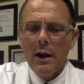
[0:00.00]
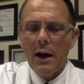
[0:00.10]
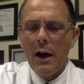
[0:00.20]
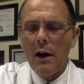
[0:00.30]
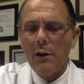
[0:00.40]

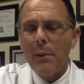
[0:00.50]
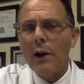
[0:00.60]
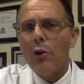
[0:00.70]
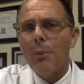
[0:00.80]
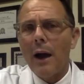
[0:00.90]
The
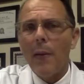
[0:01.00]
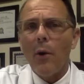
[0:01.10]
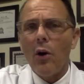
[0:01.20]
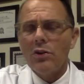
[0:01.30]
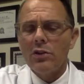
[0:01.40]
microbiome
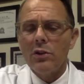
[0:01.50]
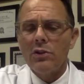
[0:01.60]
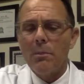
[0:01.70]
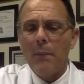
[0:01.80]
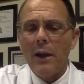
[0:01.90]
also is
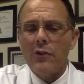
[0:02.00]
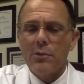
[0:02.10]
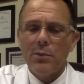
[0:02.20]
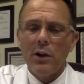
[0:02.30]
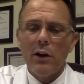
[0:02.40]
a major
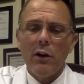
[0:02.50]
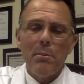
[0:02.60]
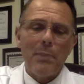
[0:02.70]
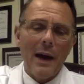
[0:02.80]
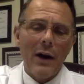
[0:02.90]
player
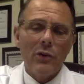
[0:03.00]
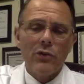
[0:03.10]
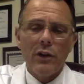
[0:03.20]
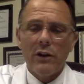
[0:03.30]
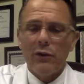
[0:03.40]
in
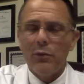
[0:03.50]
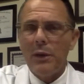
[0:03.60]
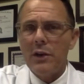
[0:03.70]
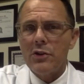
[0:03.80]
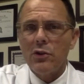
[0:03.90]

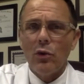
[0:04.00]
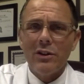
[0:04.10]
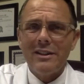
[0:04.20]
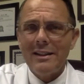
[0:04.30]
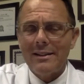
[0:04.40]
biotransformation or
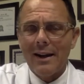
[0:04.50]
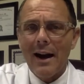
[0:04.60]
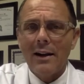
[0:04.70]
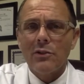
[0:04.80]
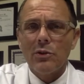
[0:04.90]

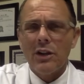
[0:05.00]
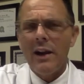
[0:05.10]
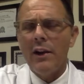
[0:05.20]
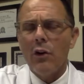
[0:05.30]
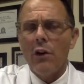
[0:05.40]
detox, which I
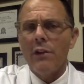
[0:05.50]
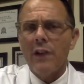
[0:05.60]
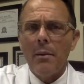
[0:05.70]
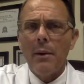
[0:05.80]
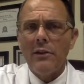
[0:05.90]
hear all the
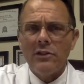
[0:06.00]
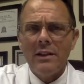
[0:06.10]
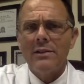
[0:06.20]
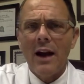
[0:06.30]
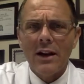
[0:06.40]
time about
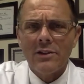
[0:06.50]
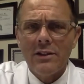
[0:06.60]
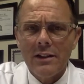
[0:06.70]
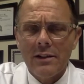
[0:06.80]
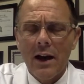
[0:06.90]

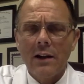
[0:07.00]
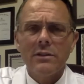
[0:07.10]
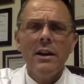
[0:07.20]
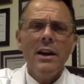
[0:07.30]
detox.